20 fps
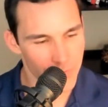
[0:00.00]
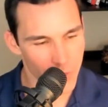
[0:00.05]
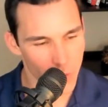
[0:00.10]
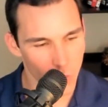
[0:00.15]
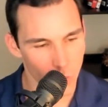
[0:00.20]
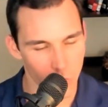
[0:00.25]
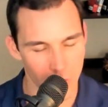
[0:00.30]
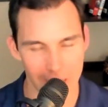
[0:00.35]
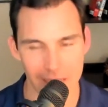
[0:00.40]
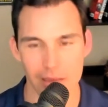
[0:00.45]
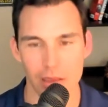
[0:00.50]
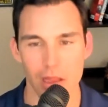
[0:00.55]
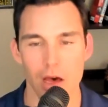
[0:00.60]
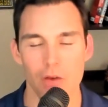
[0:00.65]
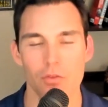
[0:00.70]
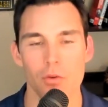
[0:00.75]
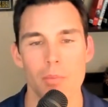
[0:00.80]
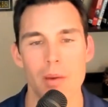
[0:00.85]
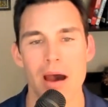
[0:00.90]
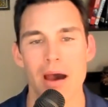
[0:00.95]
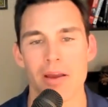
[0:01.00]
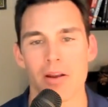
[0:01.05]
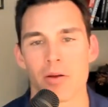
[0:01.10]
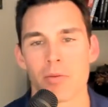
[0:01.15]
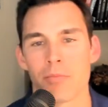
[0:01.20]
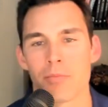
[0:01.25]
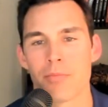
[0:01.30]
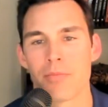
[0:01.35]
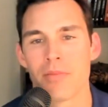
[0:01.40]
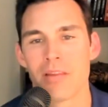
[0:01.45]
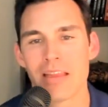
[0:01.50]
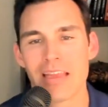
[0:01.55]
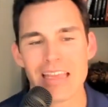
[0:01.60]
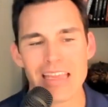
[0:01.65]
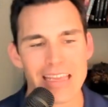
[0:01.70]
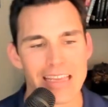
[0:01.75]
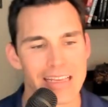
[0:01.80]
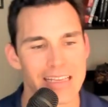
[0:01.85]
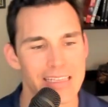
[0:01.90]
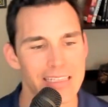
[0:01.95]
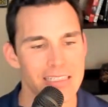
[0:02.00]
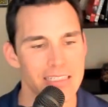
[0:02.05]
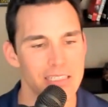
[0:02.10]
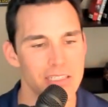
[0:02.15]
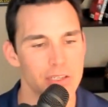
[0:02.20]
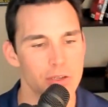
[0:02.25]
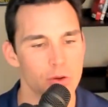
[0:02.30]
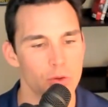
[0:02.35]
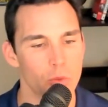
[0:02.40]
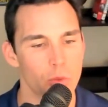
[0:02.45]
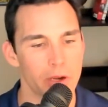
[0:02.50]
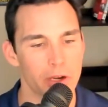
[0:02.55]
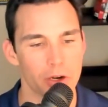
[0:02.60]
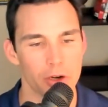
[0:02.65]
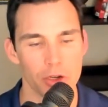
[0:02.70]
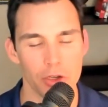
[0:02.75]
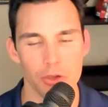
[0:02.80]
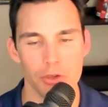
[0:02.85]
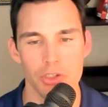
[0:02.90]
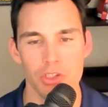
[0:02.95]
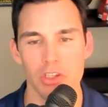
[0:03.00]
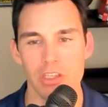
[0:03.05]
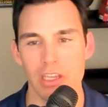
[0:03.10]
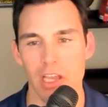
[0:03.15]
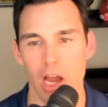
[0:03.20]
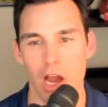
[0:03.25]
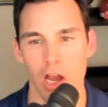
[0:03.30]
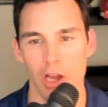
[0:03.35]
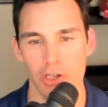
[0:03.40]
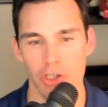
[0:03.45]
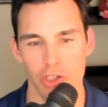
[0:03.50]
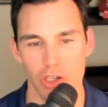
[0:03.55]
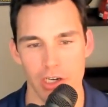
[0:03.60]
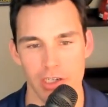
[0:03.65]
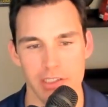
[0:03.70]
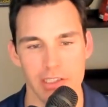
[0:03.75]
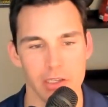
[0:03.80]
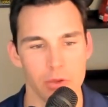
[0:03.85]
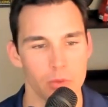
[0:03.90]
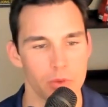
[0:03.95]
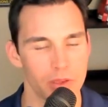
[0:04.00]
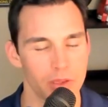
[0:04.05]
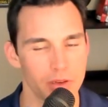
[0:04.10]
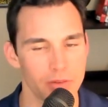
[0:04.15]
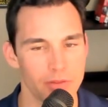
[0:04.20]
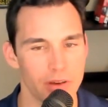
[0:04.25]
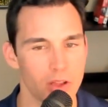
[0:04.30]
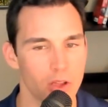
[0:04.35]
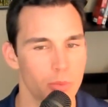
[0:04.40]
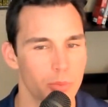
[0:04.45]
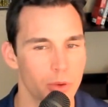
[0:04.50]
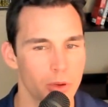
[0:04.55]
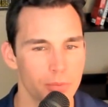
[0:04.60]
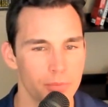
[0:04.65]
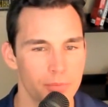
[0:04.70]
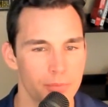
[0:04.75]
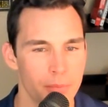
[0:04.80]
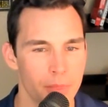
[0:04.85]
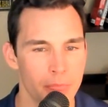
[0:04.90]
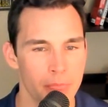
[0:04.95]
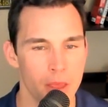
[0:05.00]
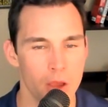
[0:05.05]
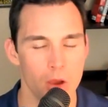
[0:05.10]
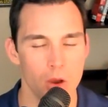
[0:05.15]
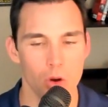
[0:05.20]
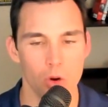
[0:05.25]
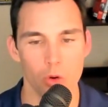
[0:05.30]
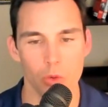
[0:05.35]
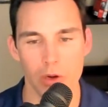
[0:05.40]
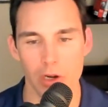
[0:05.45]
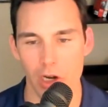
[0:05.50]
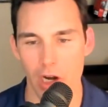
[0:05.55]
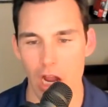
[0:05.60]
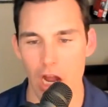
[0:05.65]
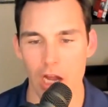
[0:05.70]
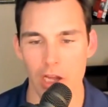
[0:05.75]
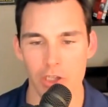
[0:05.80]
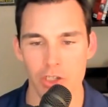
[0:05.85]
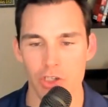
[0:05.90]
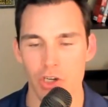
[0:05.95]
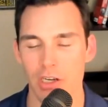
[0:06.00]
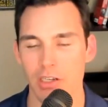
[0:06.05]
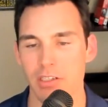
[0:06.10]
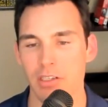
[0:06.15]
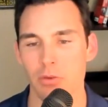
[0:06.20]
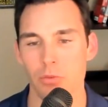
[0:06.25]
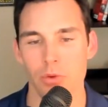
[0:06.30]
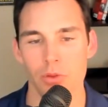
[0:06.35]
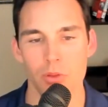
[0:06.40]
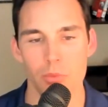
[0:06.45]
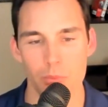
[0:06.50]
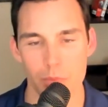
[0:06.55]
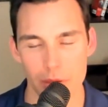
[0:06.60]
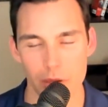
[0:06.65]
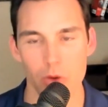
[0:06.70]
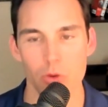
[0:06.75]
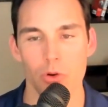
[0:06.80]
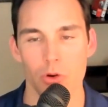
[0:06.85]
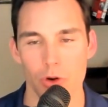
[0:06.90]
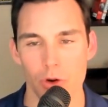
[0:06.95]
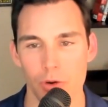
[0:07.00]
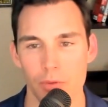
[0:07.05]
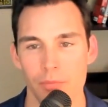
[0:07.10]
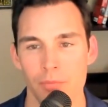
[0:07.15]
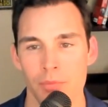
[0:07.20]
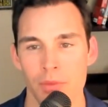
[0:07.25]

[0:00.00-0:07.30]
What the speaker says: what I love about them is we're usually contracting with a developer or we're contracting with a builder